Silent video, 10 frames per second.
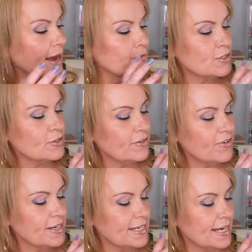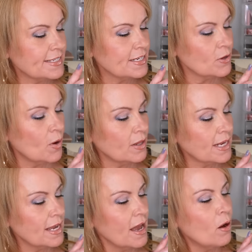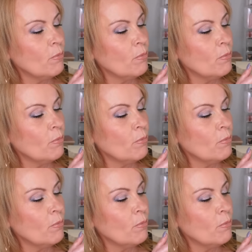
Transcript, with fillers: absolutely fantastic quality.